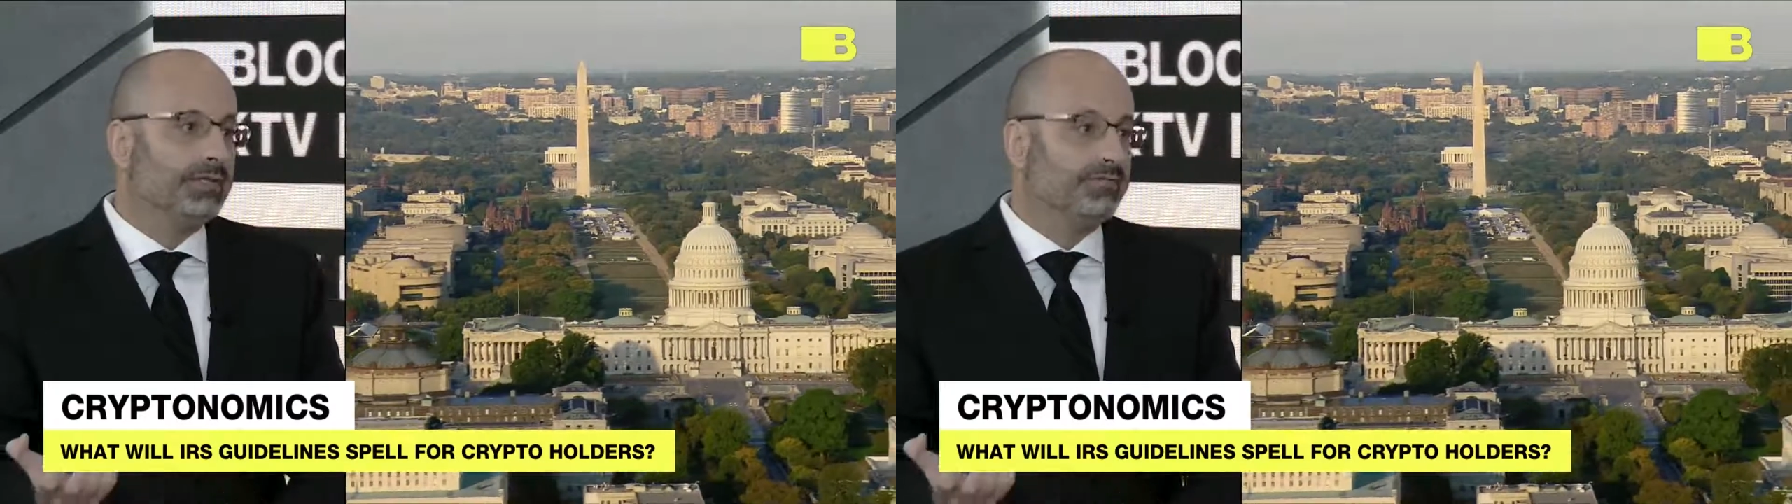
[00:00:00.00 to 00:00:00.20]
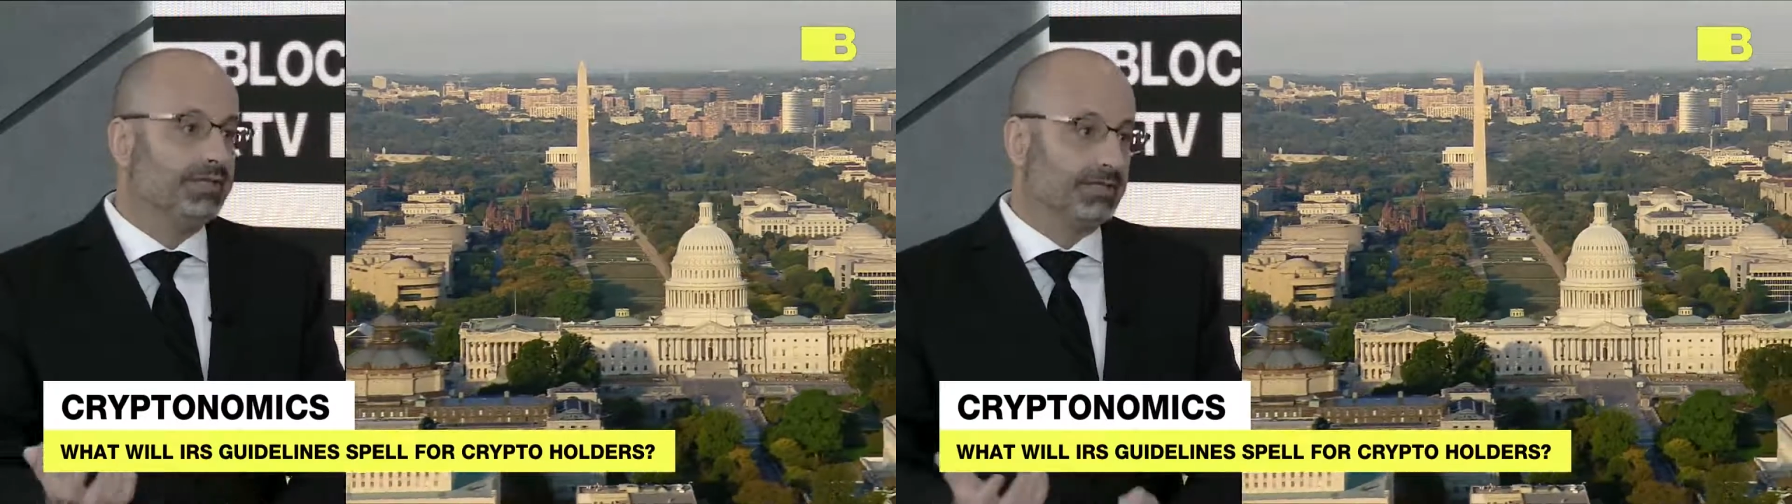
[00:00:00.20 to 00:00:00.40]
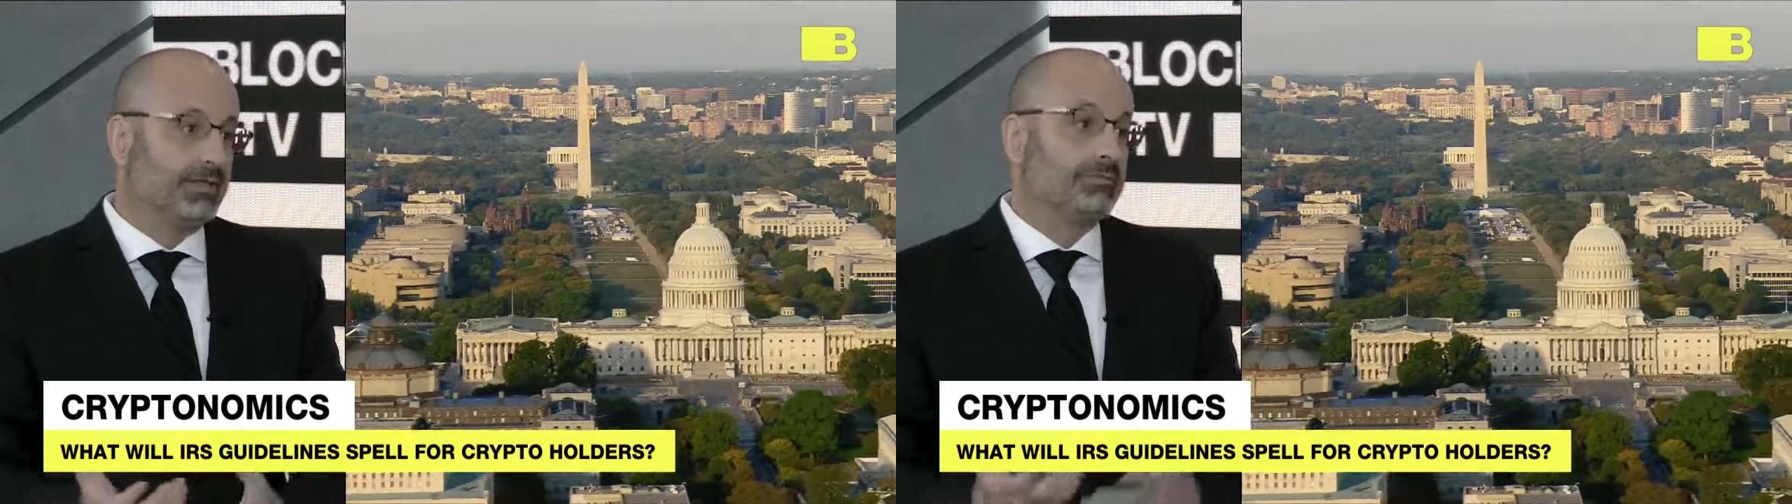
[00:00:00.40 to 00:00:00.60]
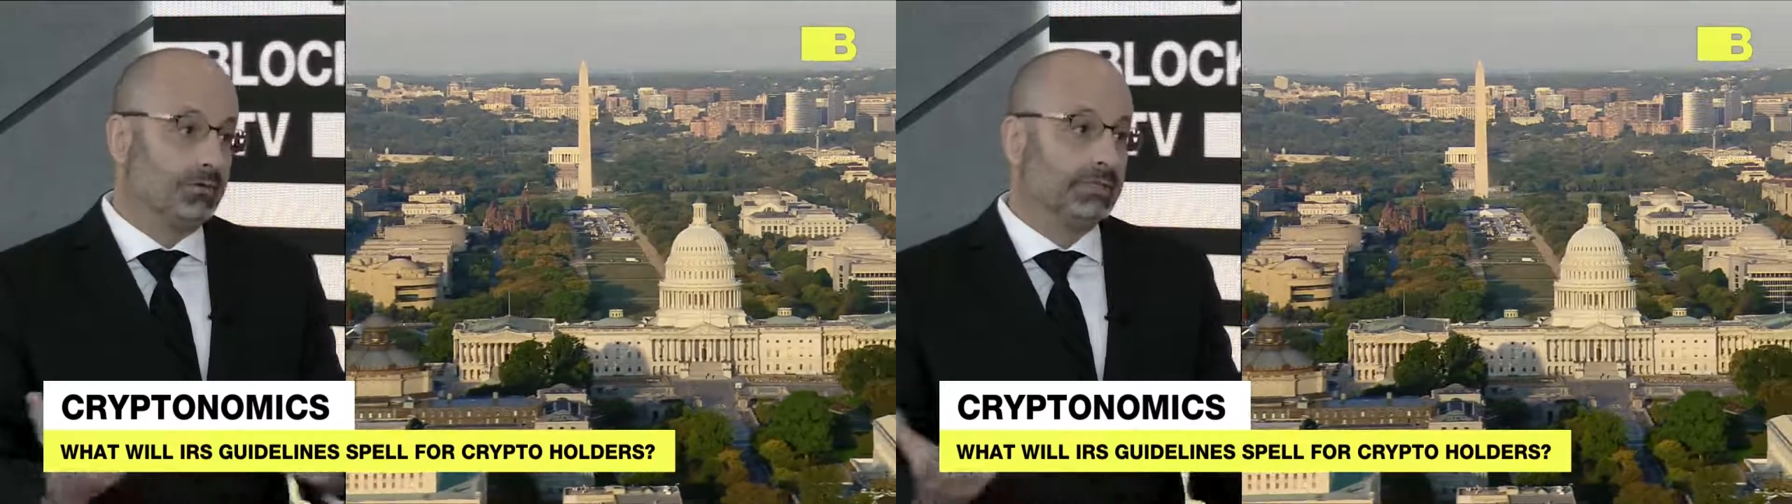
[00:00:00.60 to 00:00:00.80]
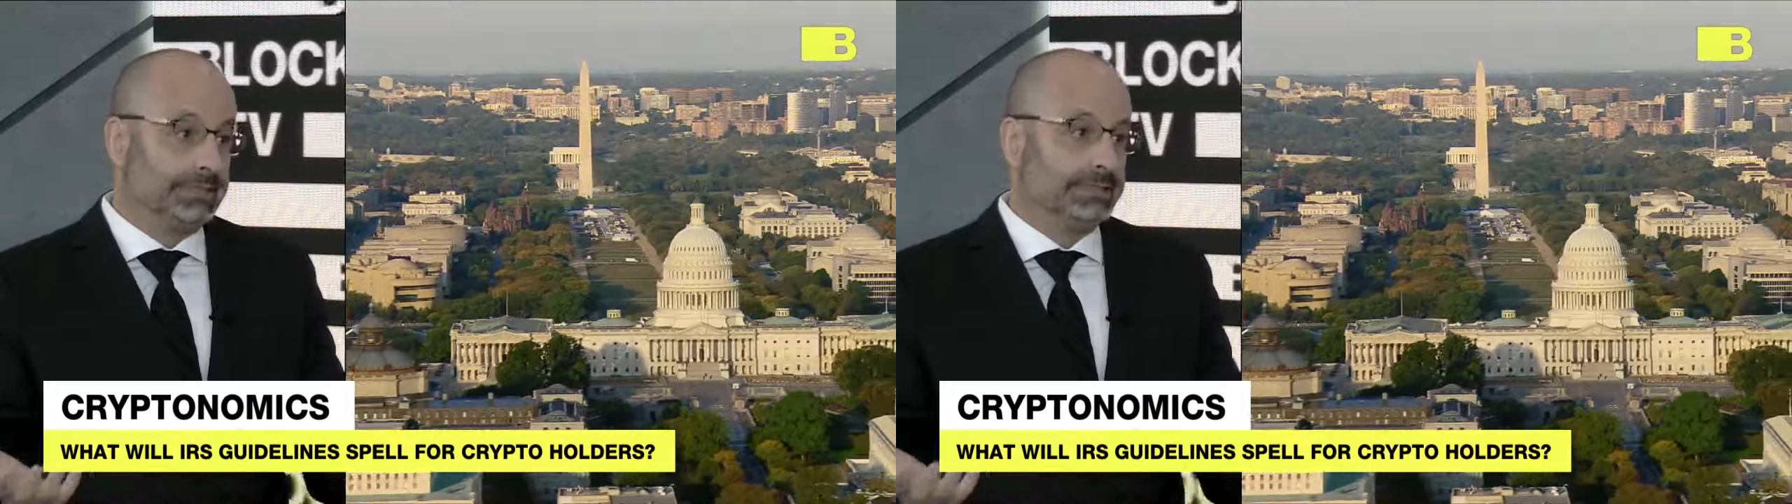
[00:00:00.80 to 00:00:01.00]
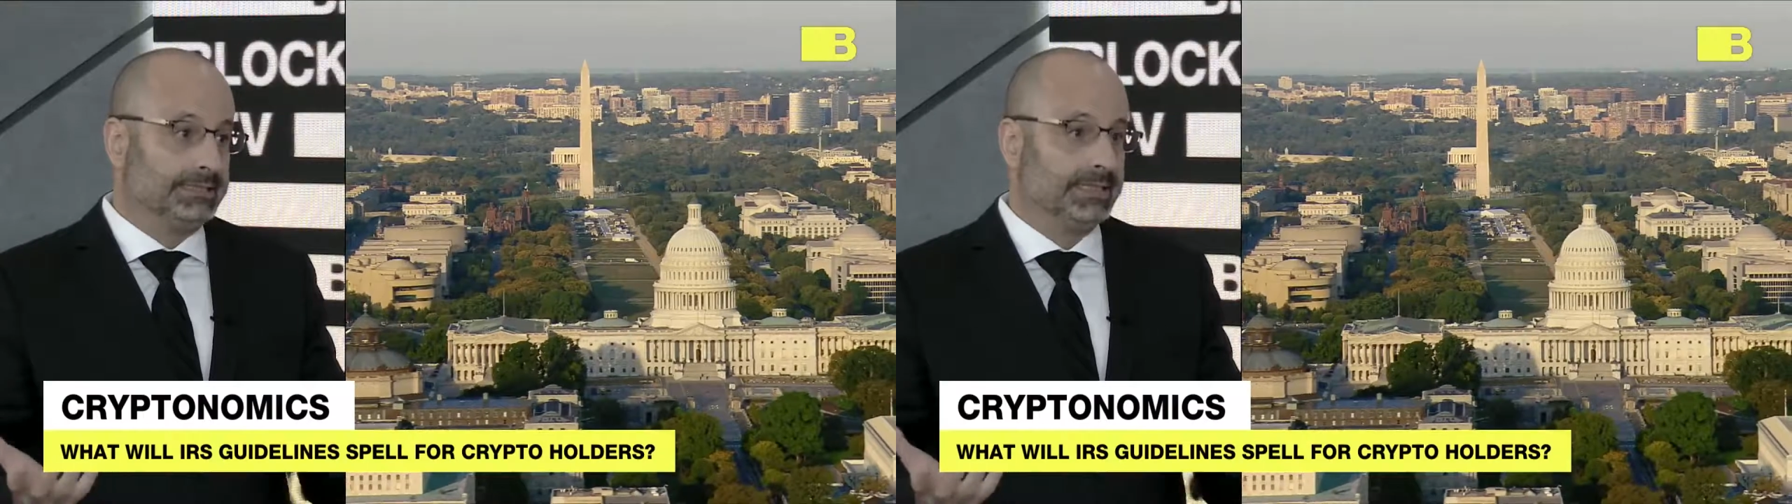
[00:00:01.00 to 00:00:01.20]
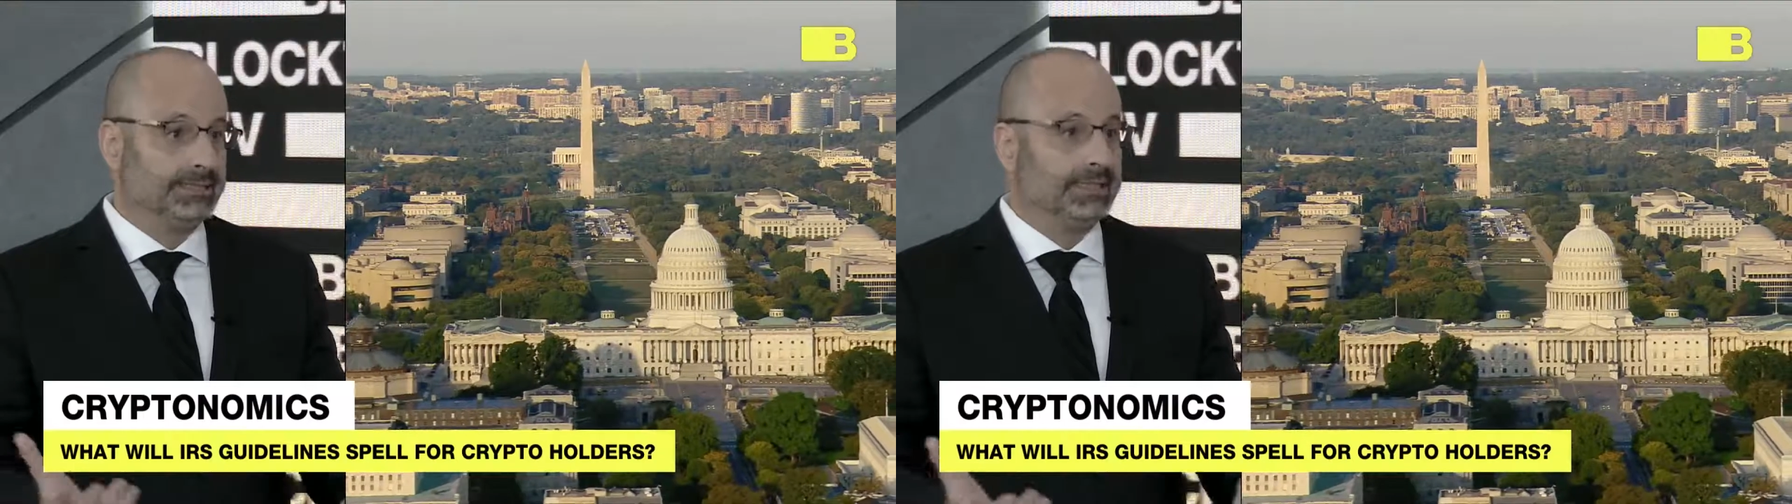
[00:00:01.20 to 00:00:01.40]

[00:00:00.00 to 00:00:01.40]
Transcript: if tax authorities says